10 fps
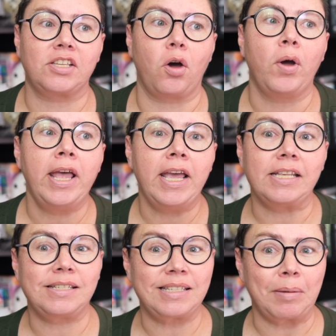so
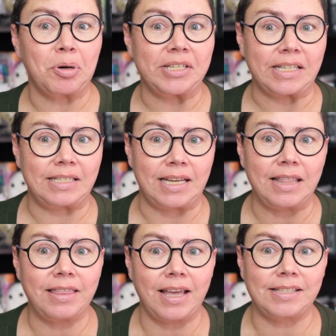it's December
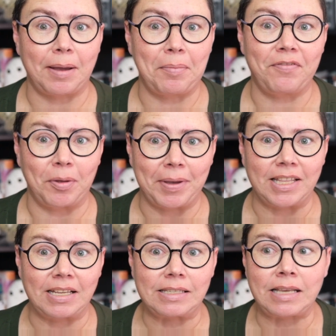16th as I'm filming
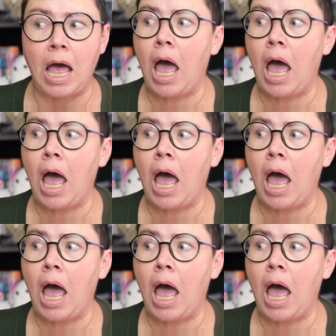this.